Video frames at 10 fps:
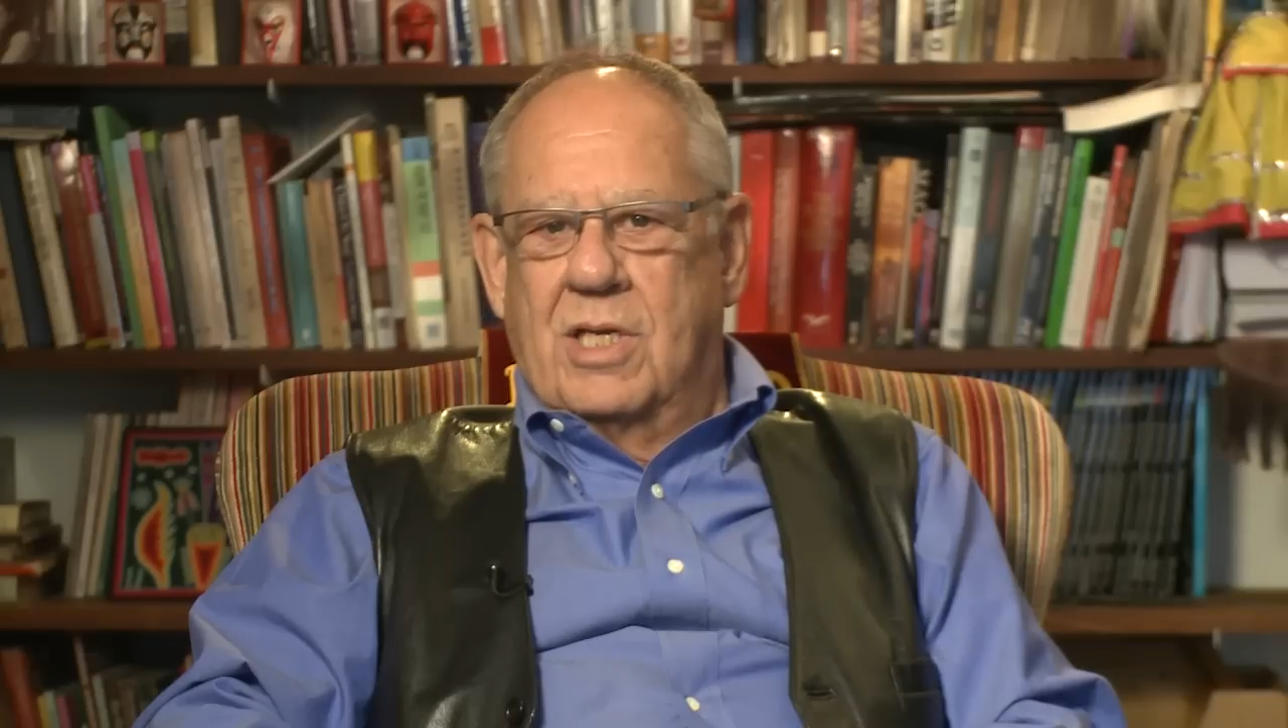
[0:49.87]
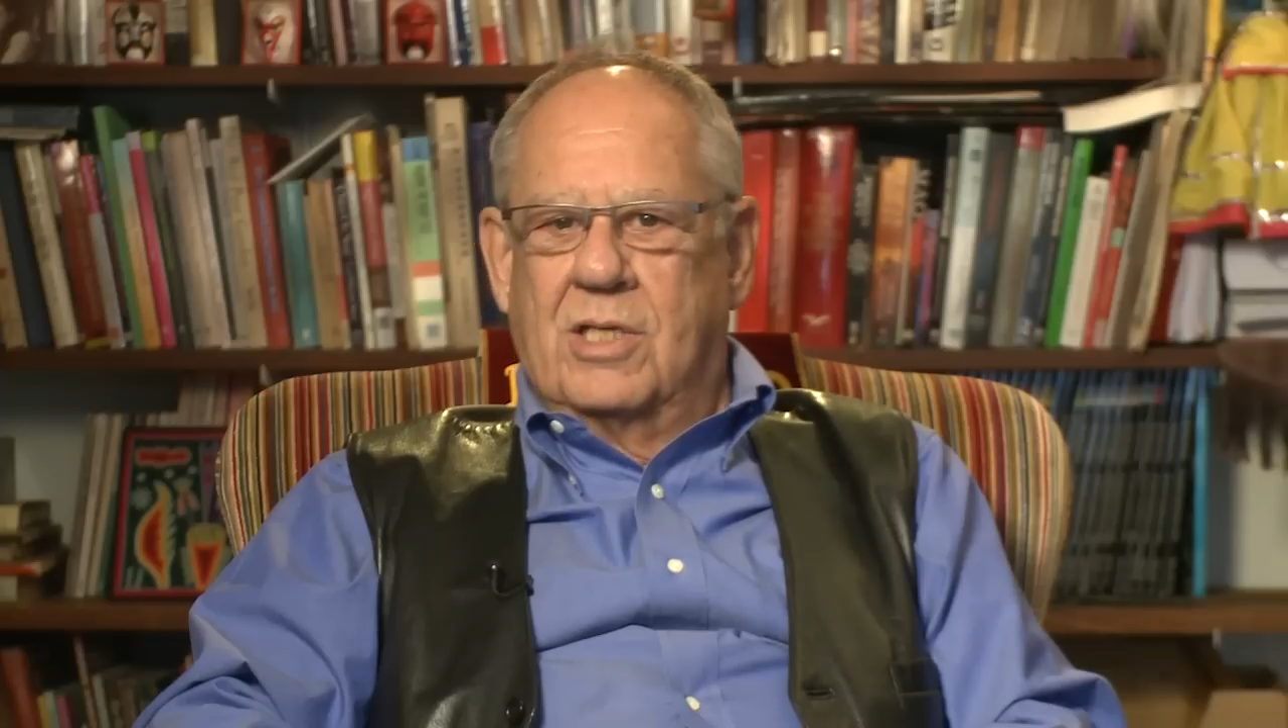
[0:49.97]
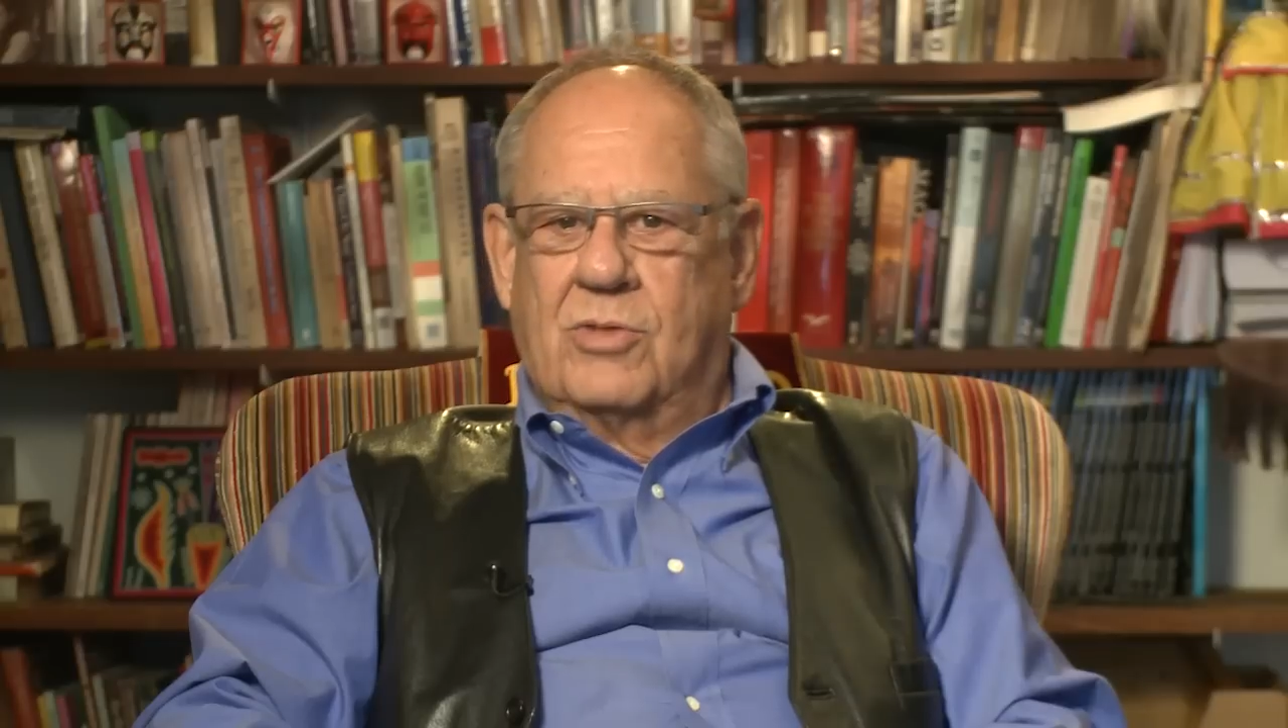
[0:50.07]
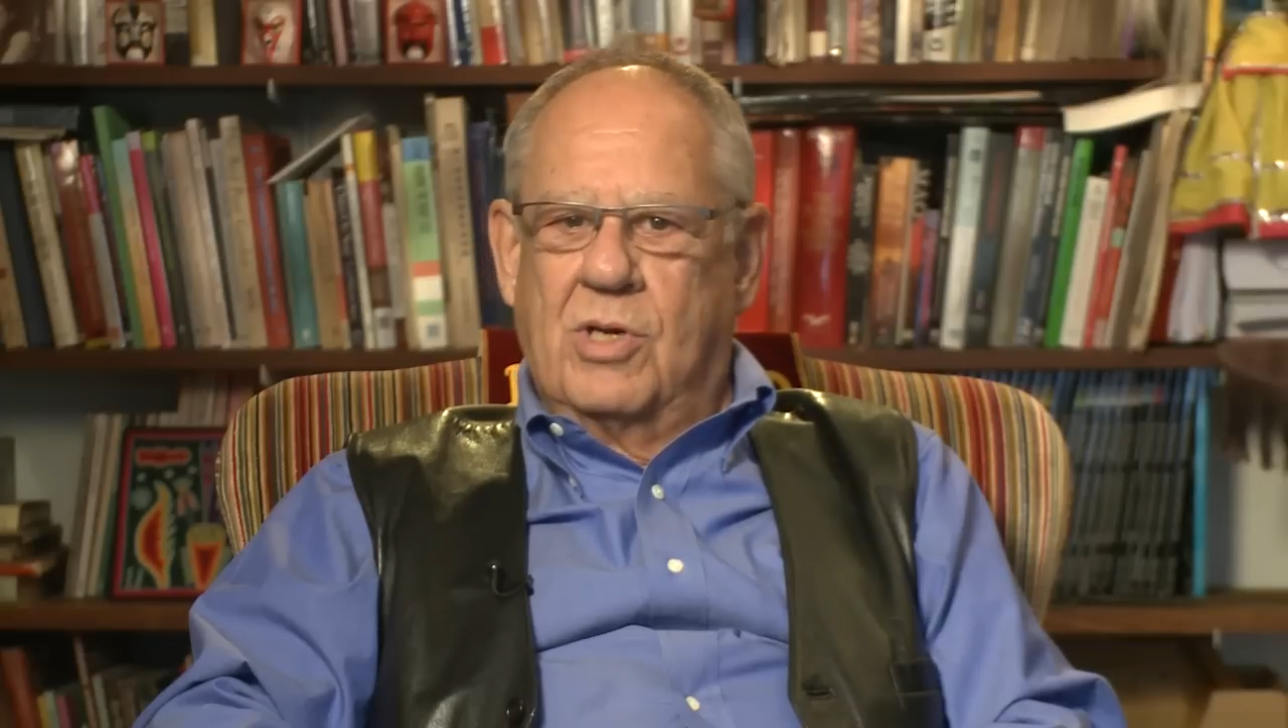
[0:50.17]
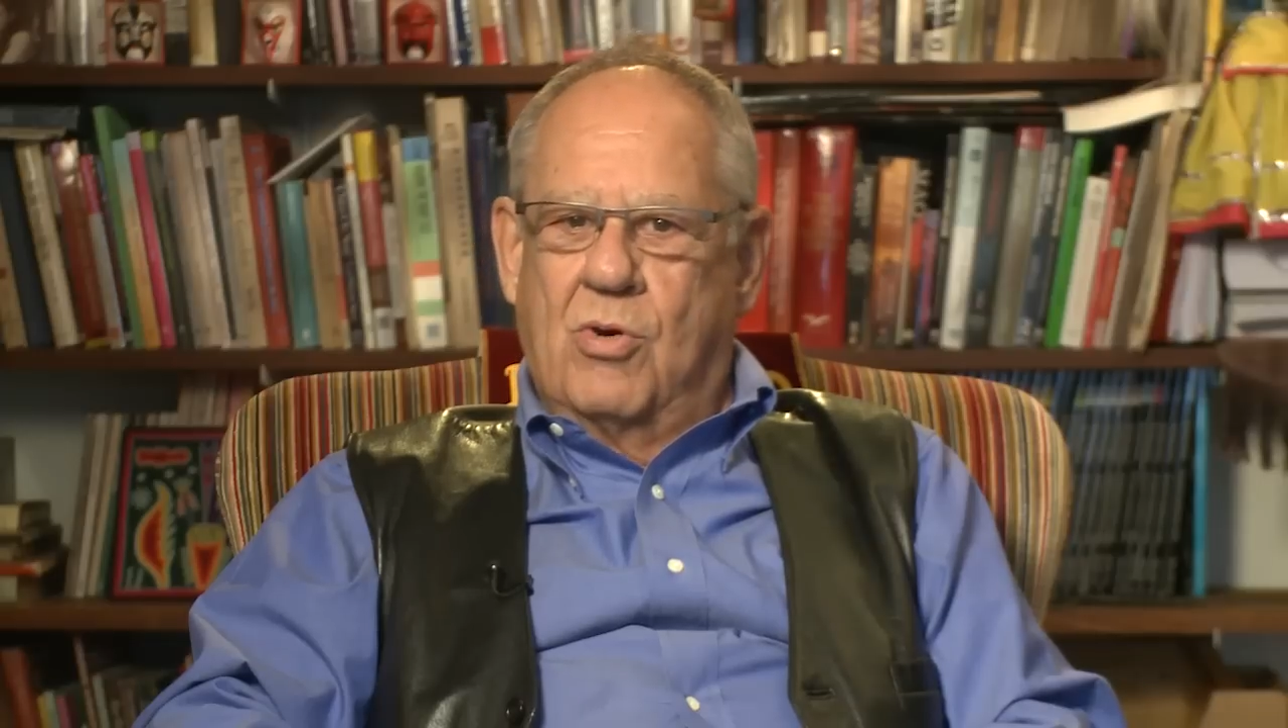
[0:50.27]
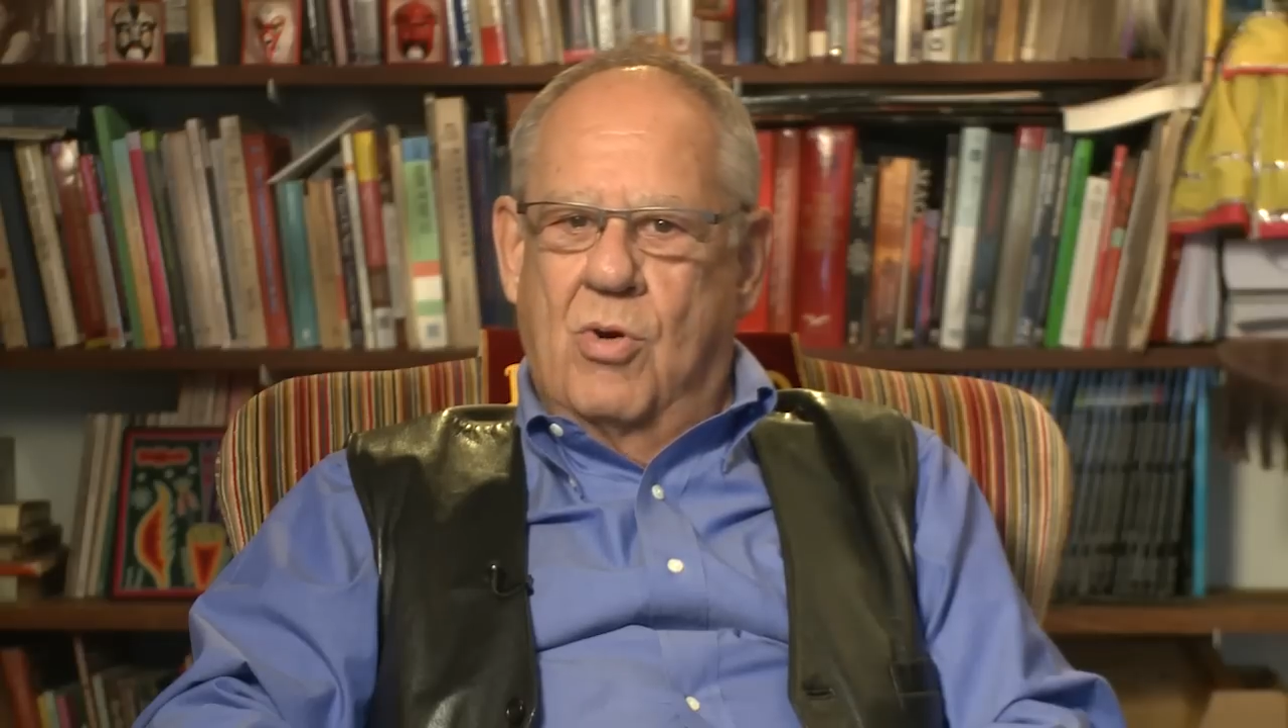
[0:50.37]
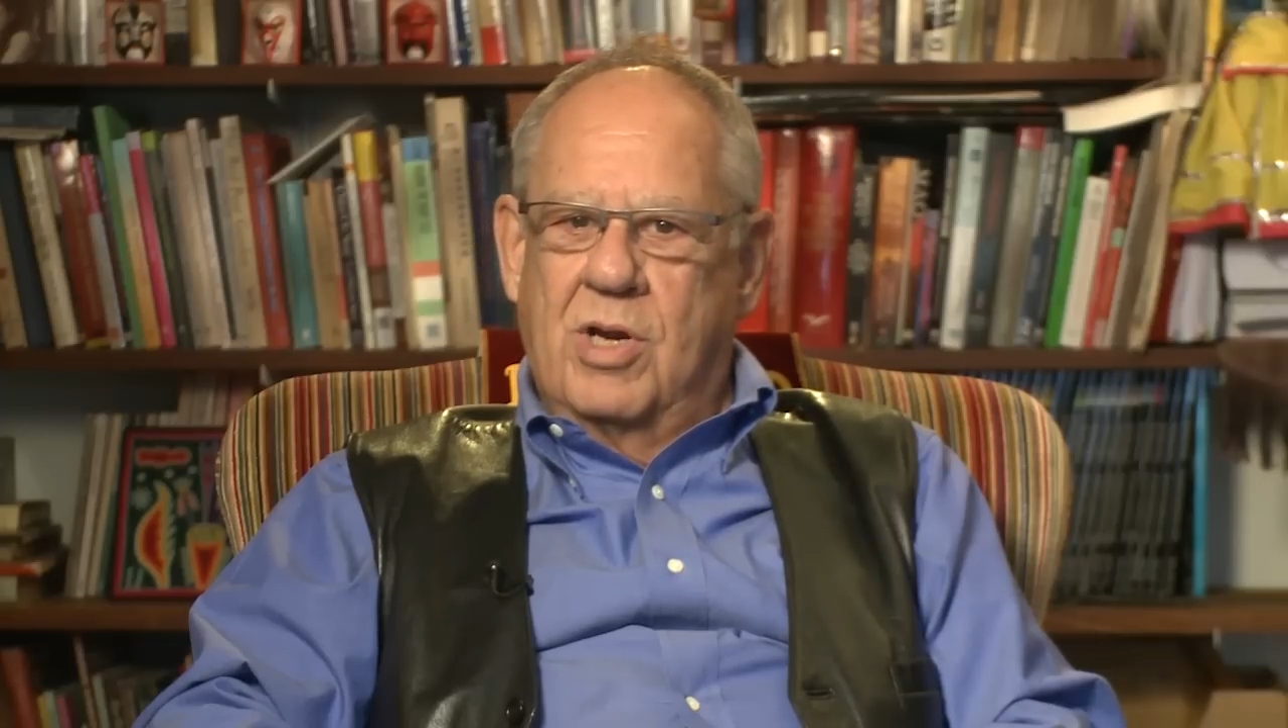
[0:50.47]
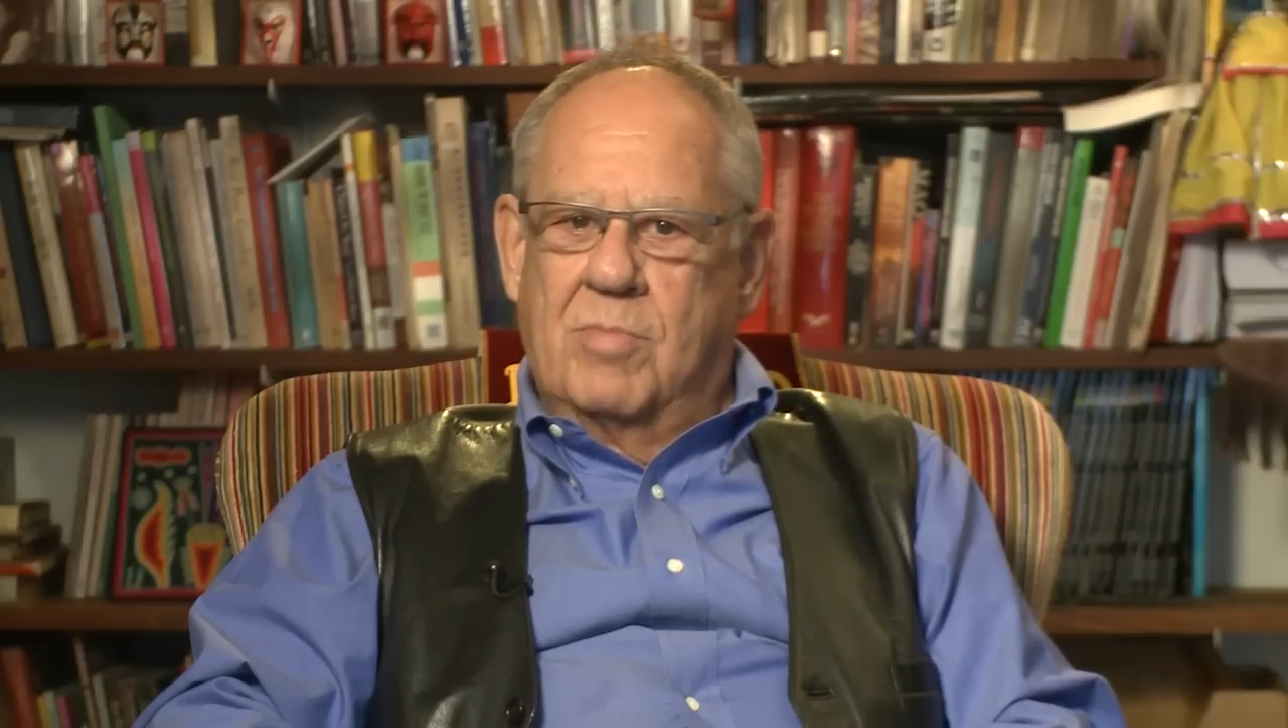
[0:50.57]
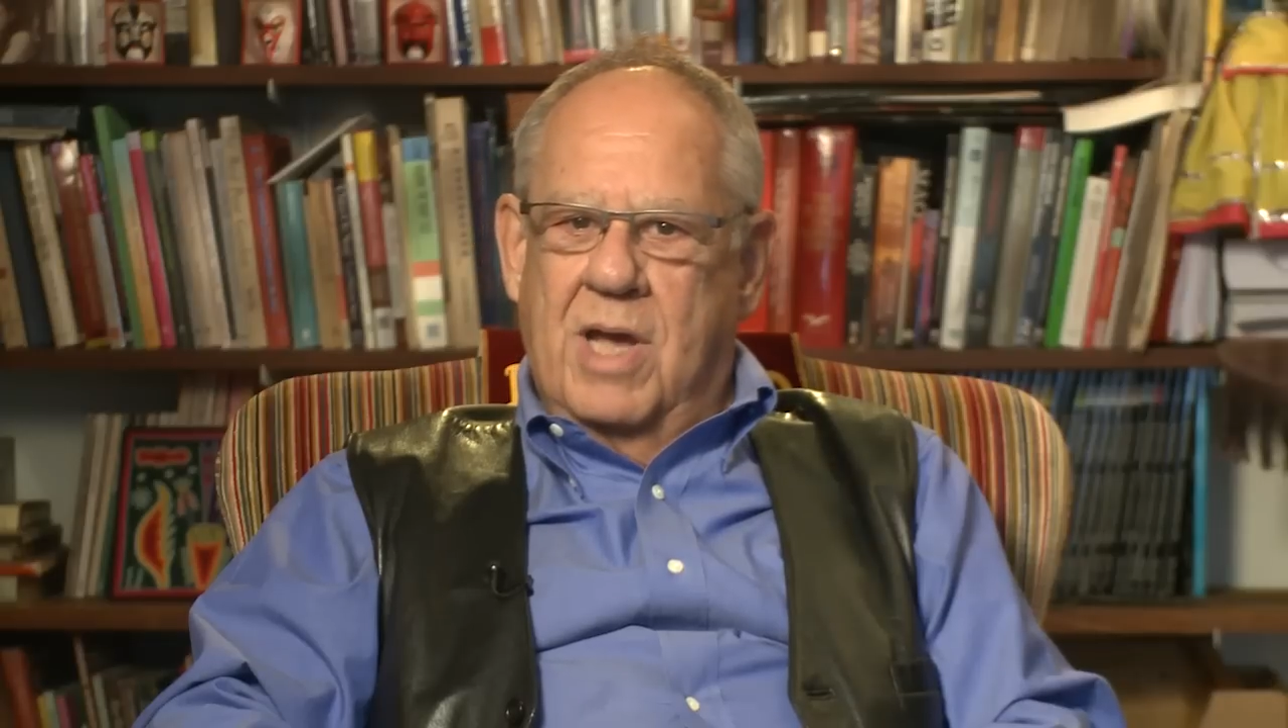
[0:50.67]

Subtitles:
It's recorded